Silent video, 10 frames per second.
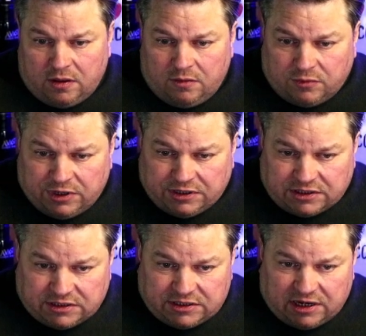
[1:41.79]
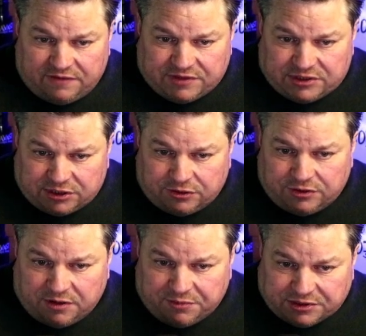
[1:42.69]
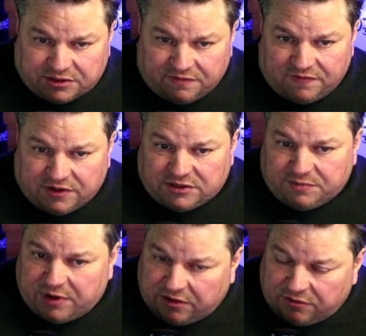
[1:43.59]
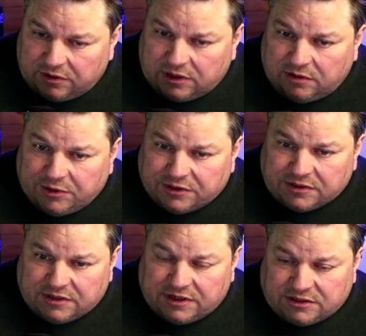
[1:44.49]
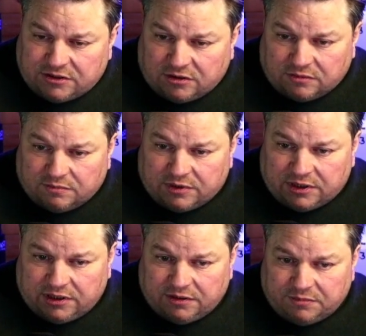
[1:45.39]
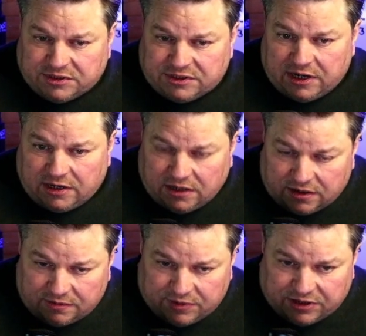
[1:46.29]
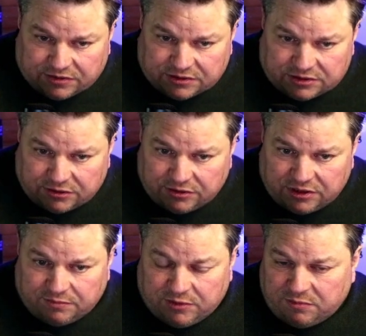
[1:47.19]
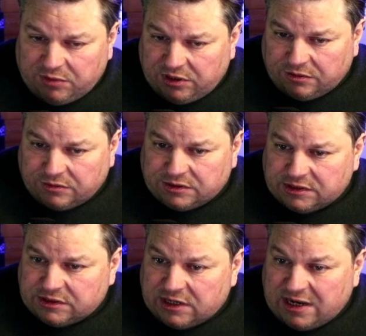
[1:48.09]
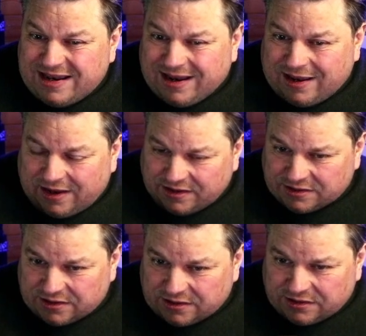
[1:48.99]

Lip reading: What it does have is sodium as the first macro element, and that's not by mistake, because sodium can be used as an indicator.